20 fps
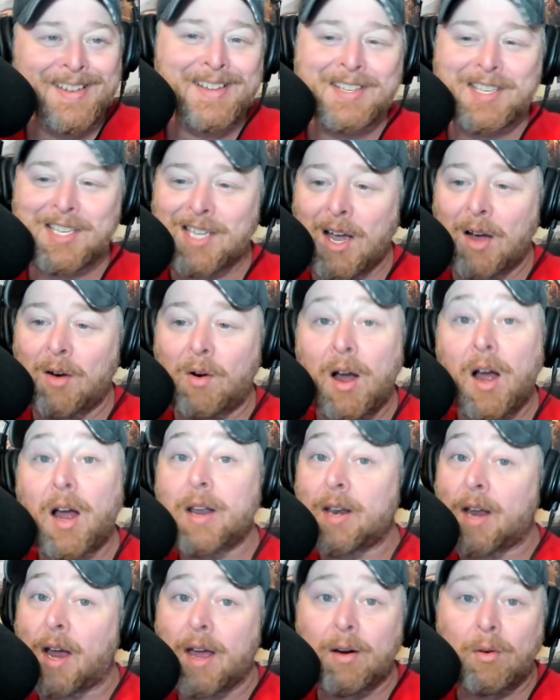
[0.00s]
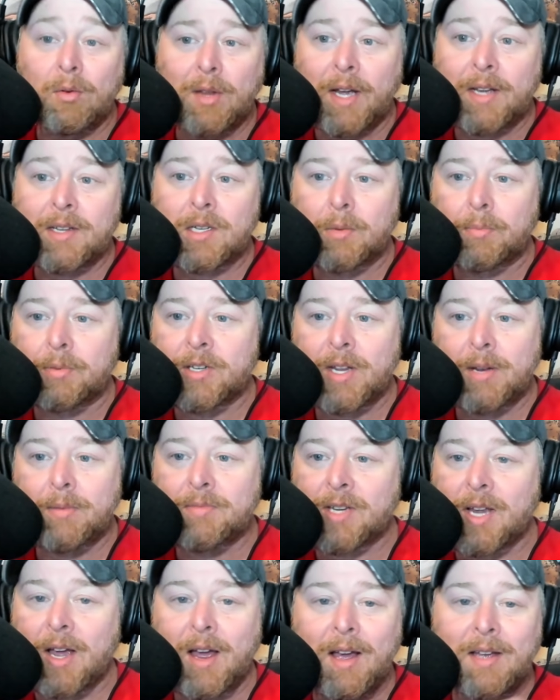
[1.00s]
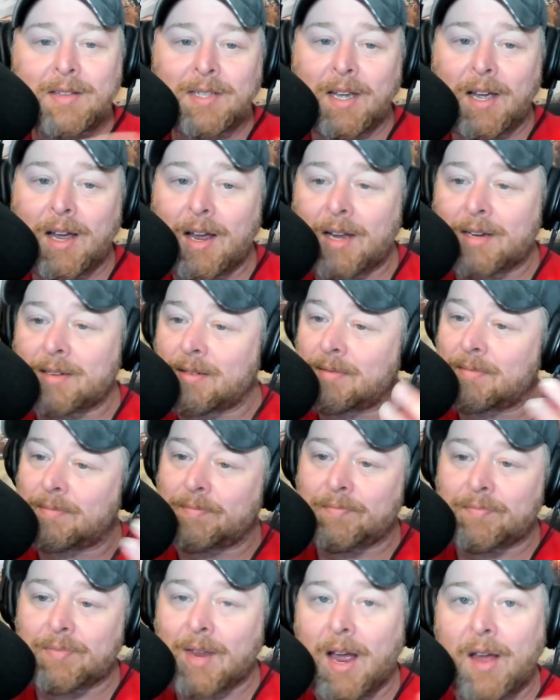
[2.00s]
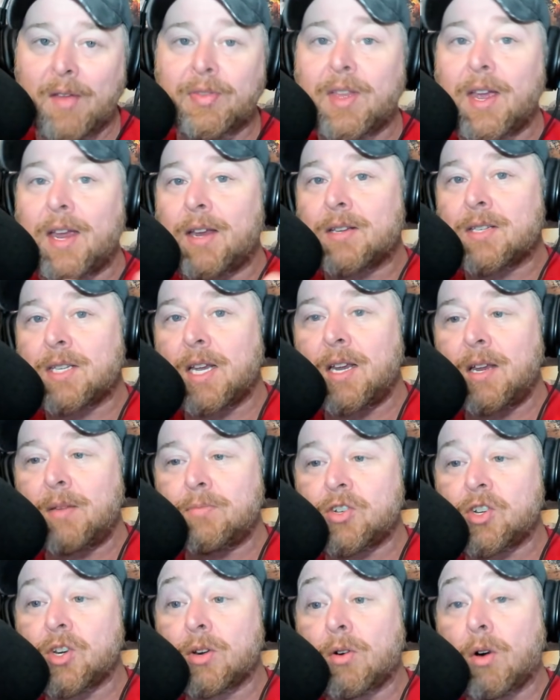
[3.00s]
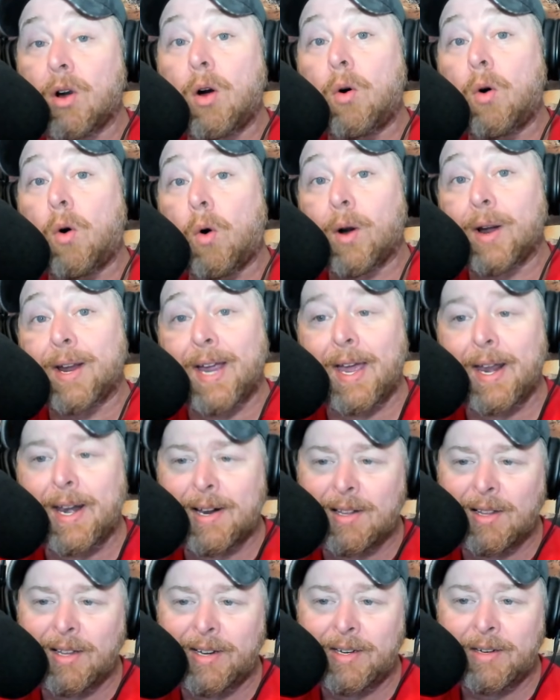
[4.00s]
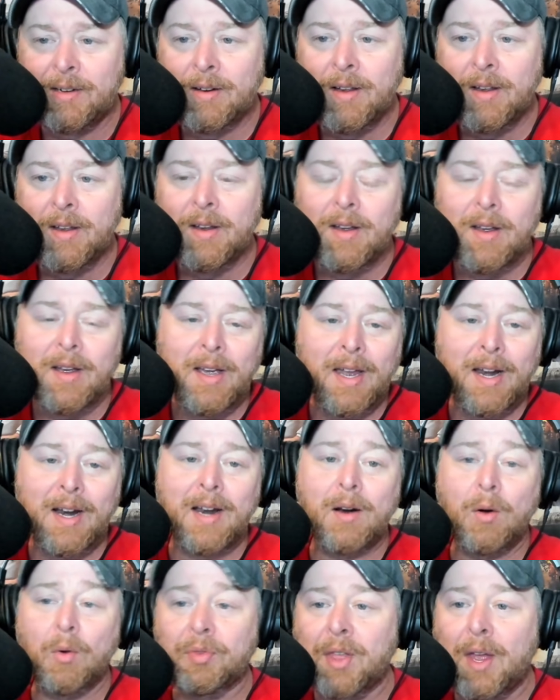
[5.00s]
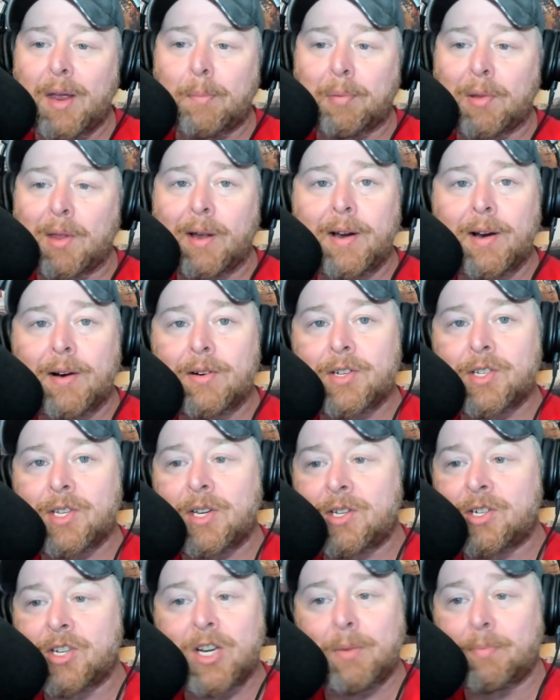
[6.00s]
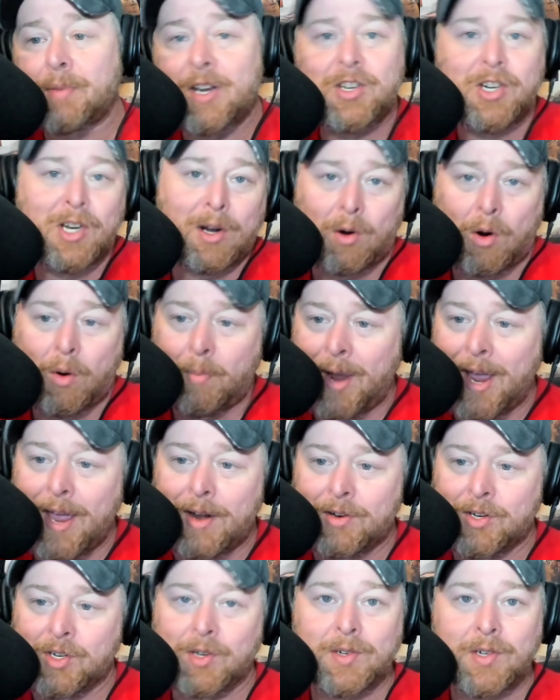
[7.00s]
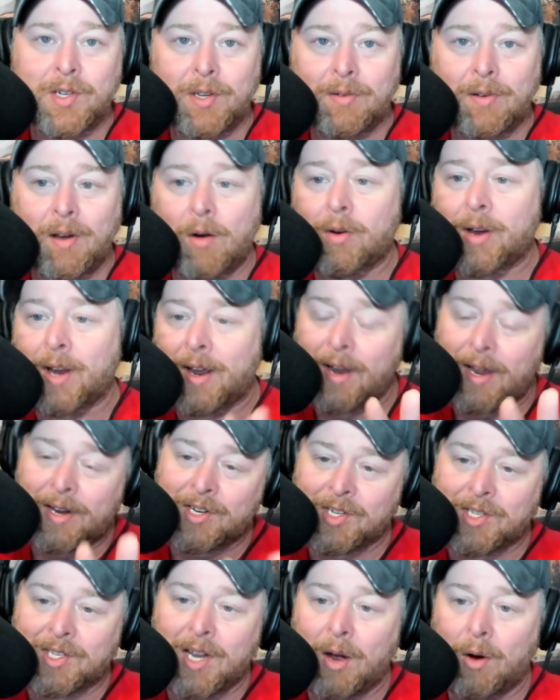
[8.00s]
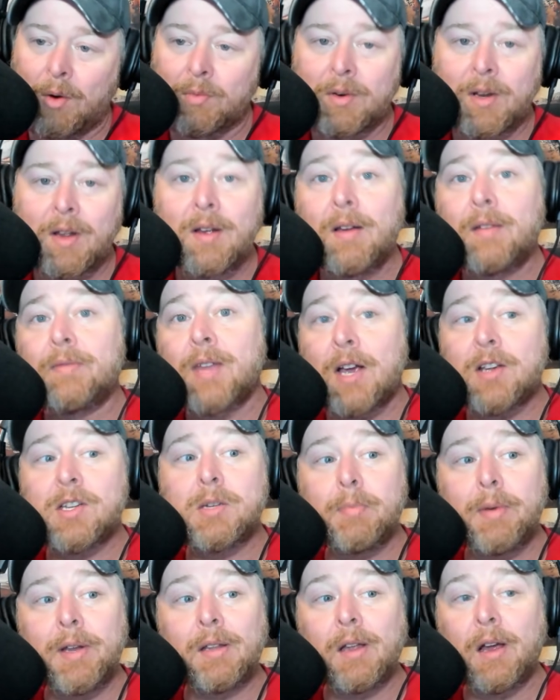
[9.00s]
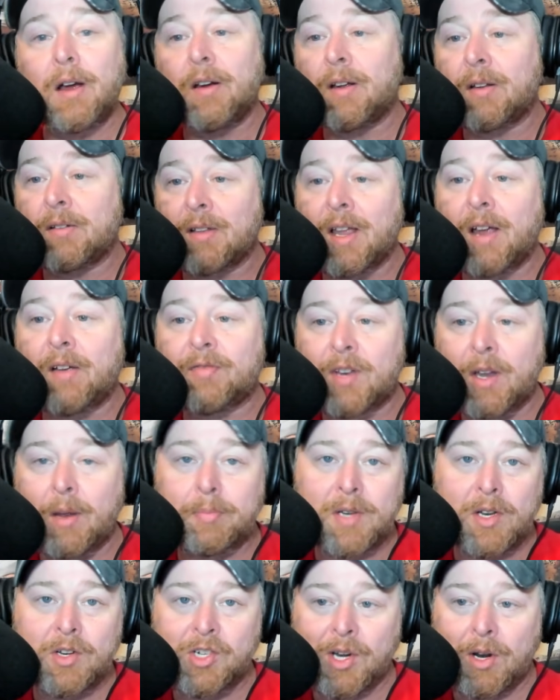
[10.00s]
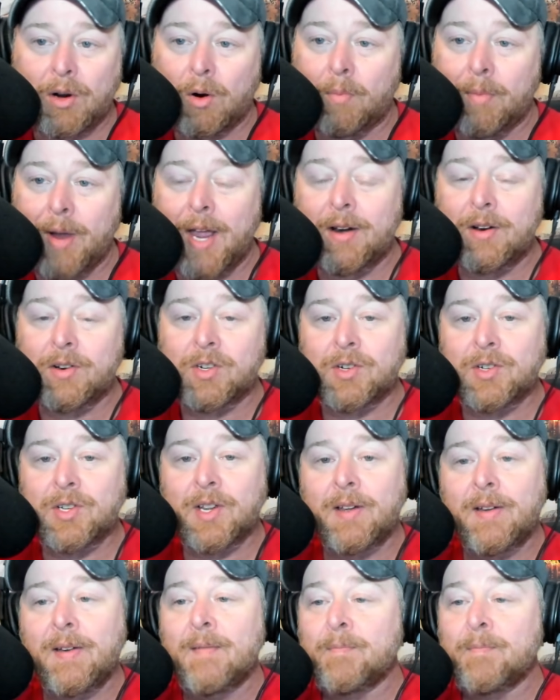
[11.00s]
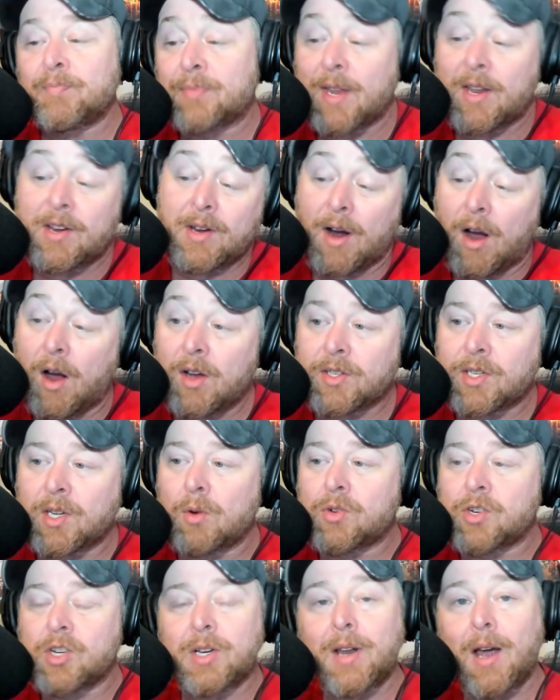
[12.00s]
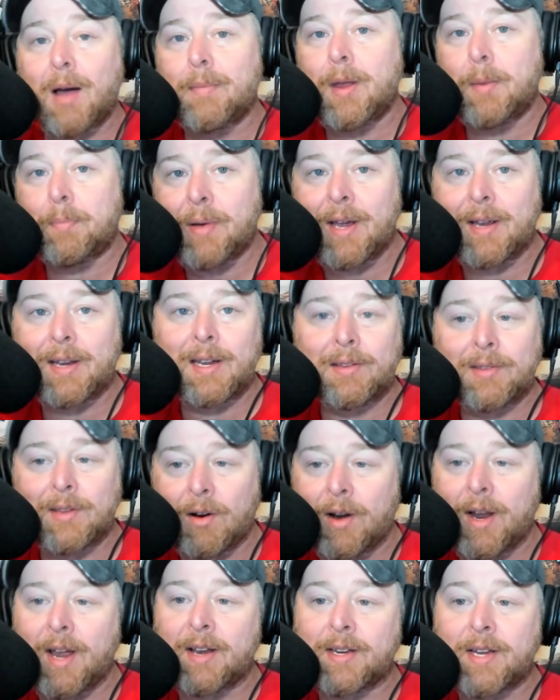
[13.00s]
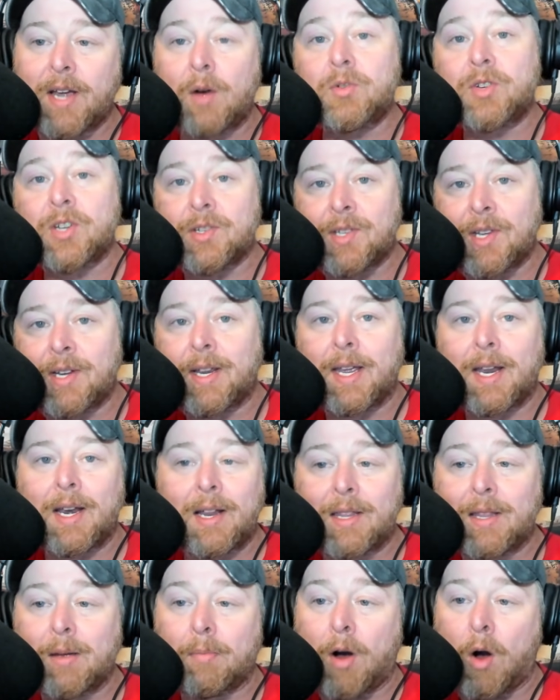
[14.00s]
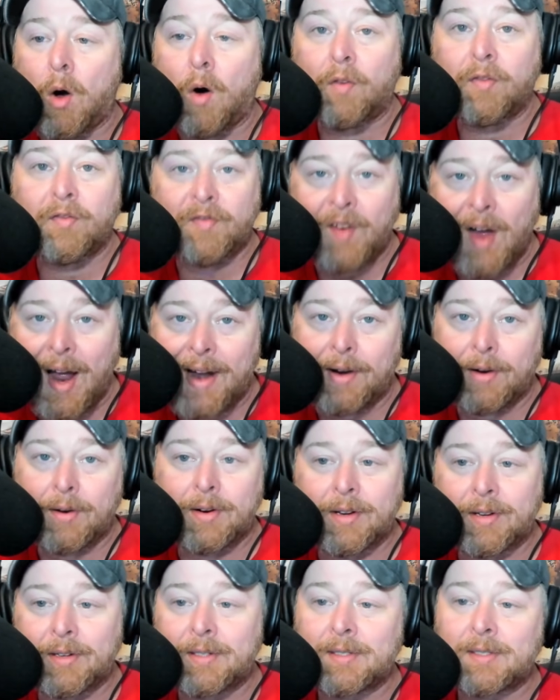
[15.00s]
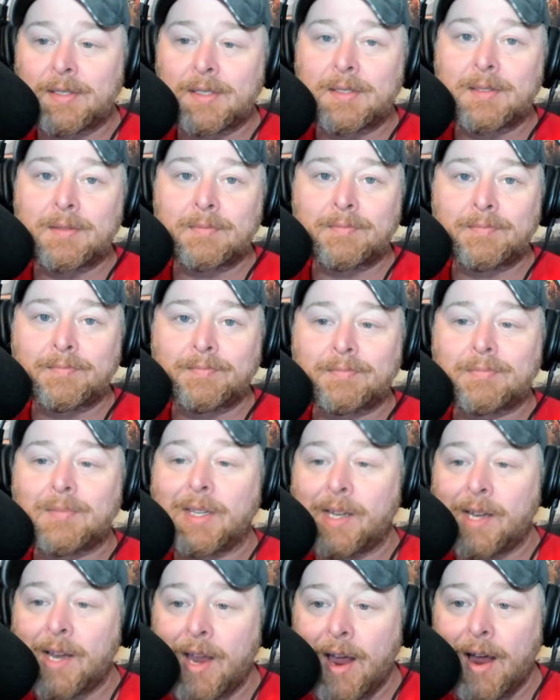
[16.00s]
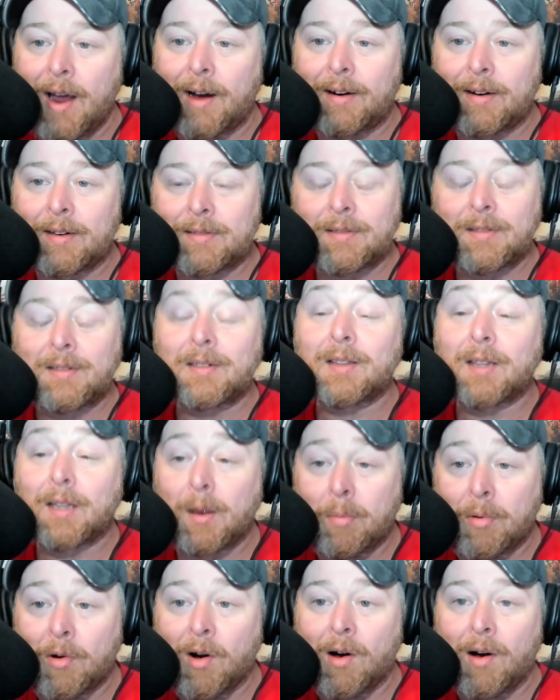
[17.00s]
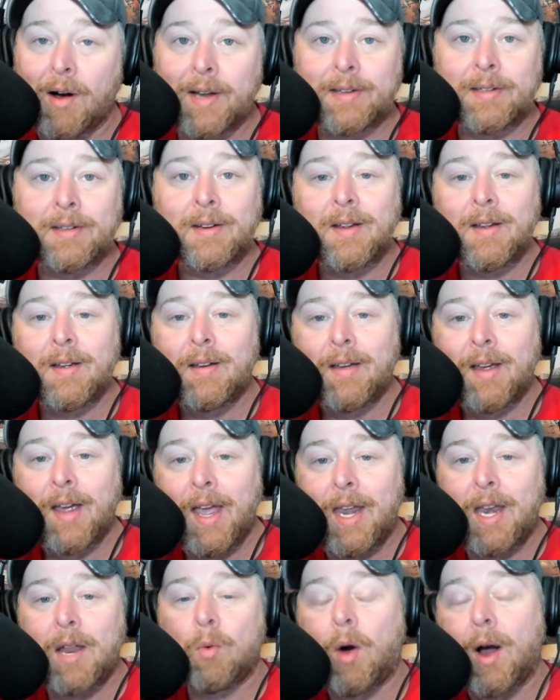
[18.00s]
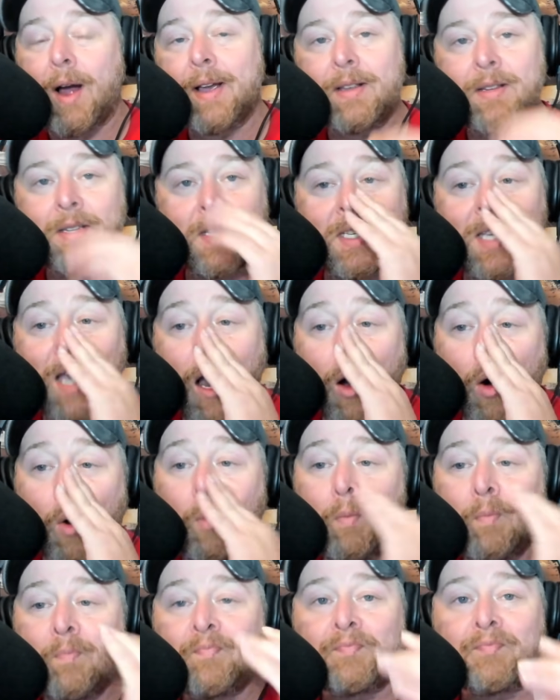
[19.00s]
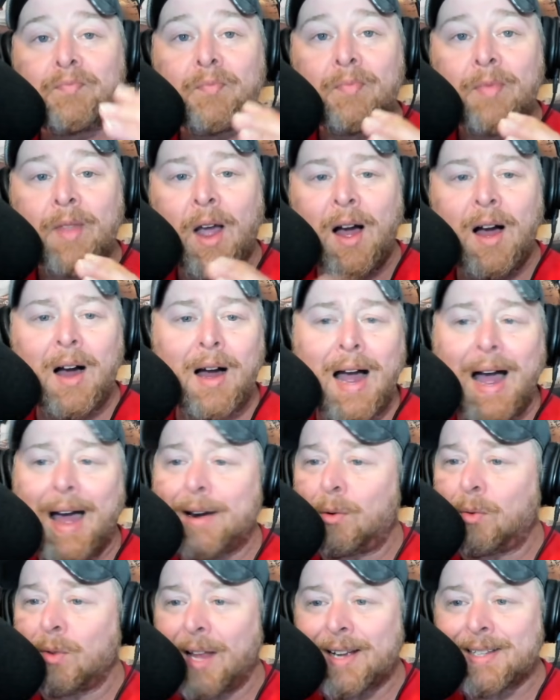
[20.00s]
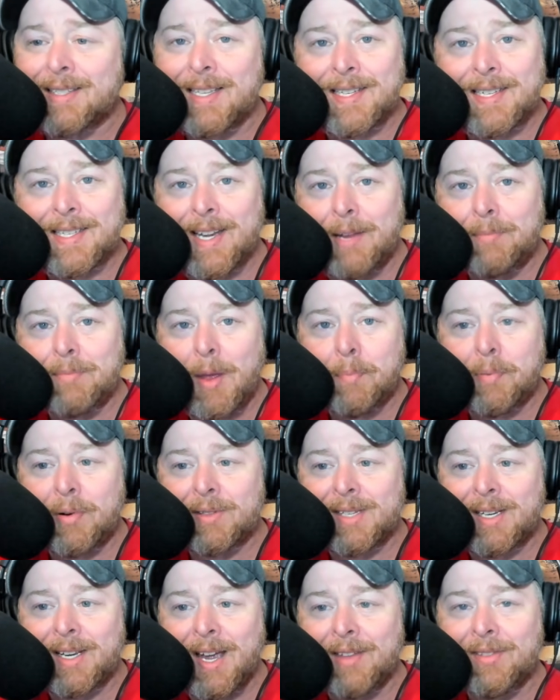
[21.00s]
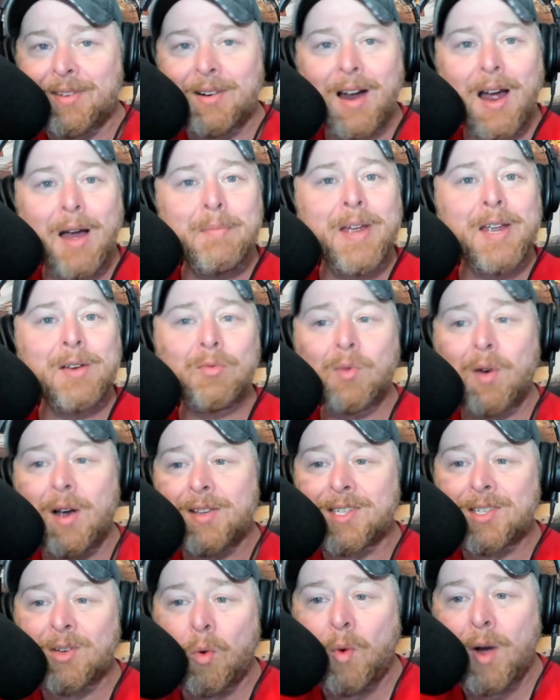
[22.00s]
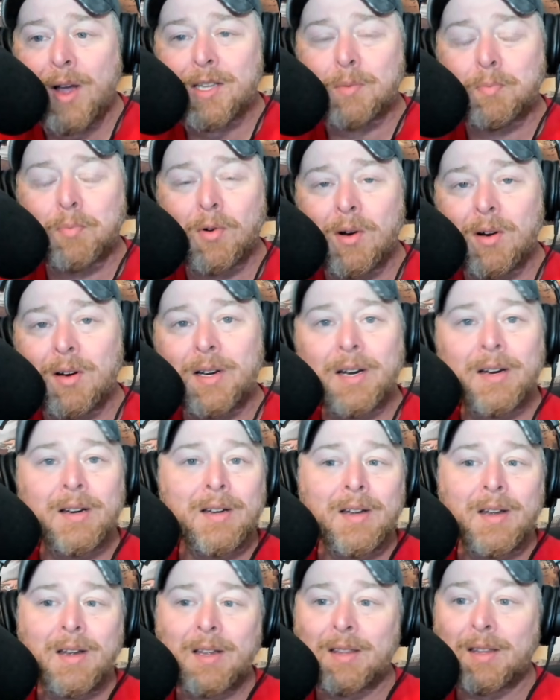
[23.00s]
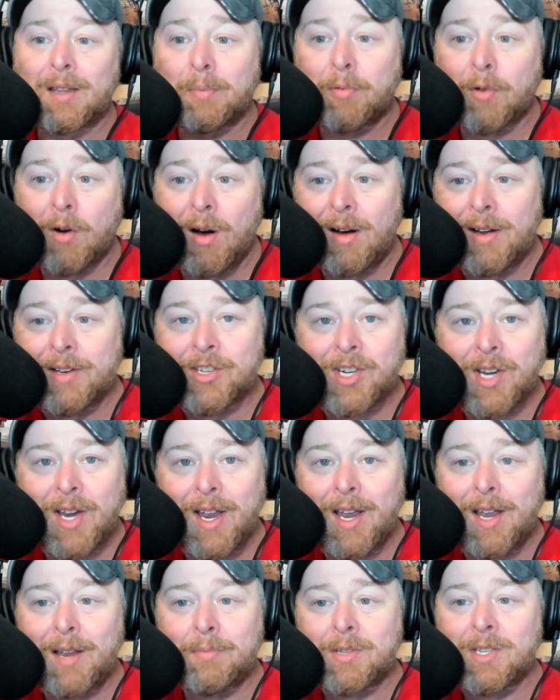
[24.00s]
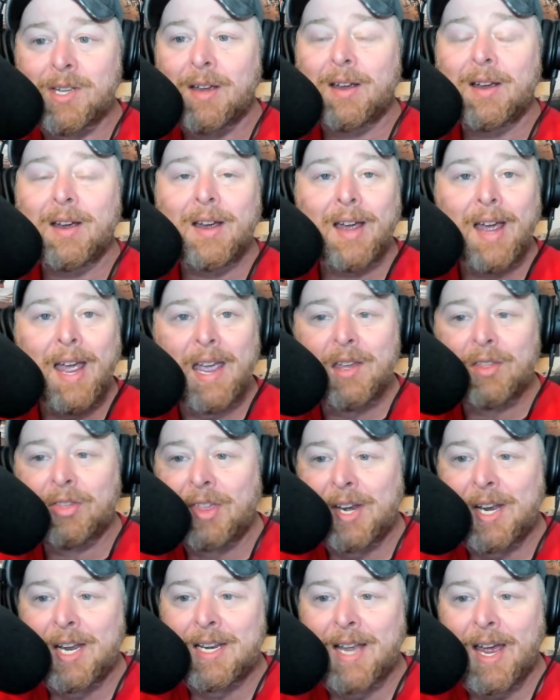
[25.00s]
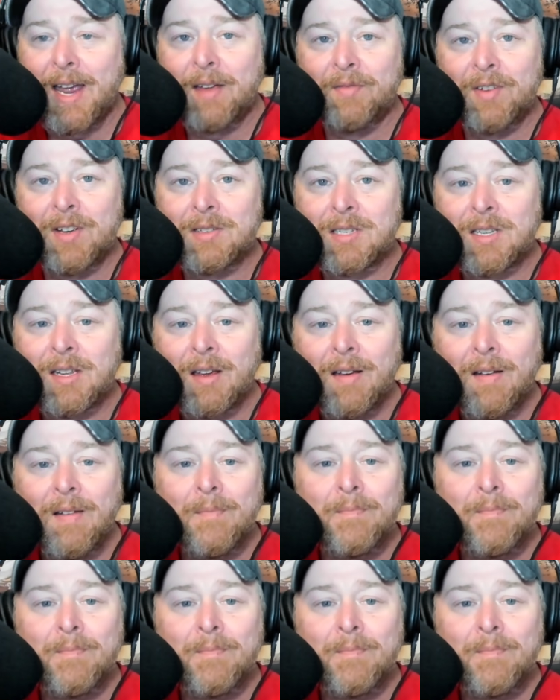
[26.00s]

so I, I don't like super teams, guys. Uh, I think teams should grow organically. And I don't think players should be general managers, okay? I just don't. That should be le- left up to general managers. They also should not be picking their head coaches and getting them all fired. Yeah, LeBron. Anyway, so uh, I don't like this team they put together. I mean, Russell Westbrook, LeBron James, Anthony Davis,